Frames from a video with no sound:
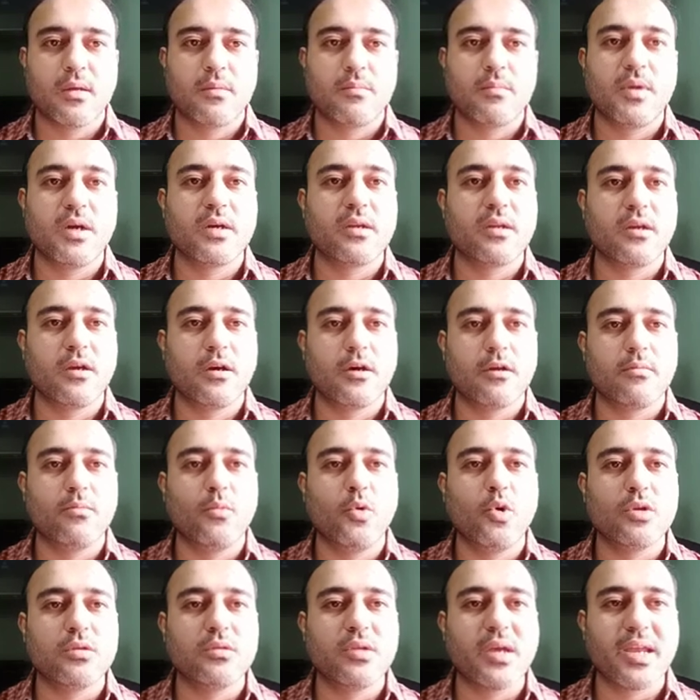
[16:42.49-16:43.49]
But here
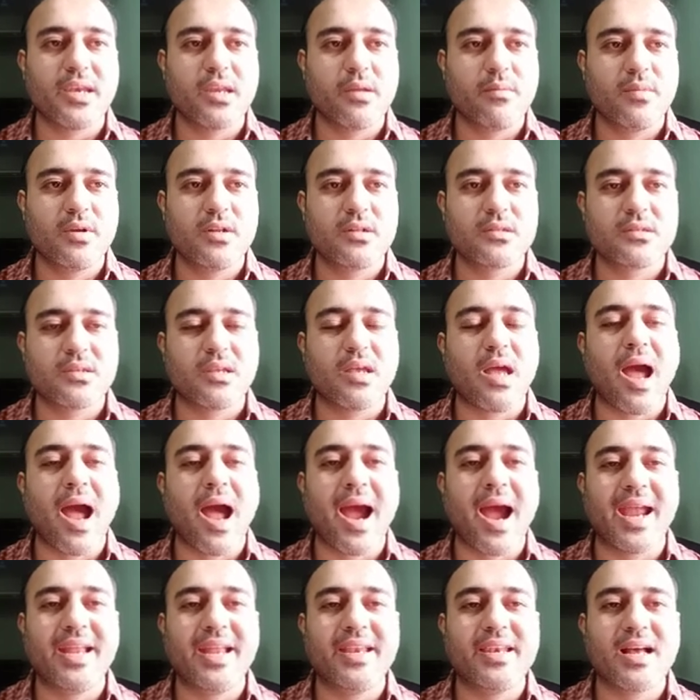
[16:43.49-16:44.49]
both the animals,
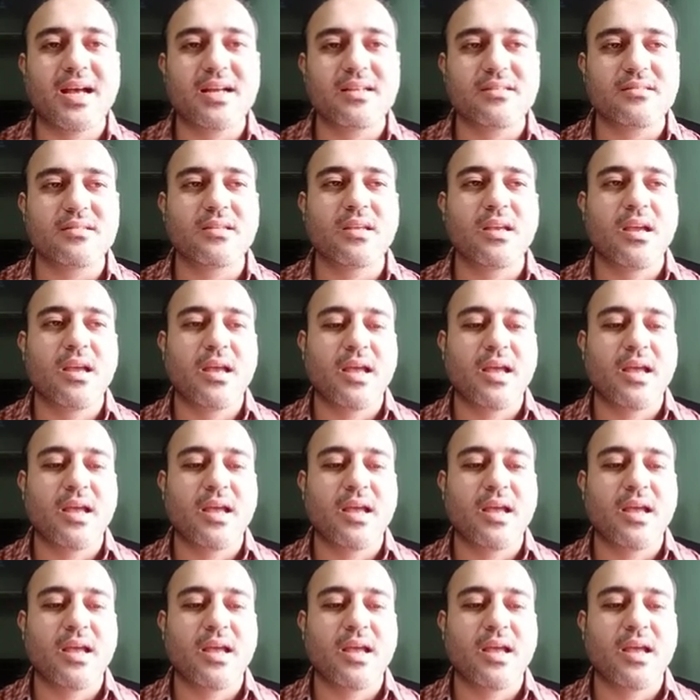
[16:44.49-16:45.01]
hyenas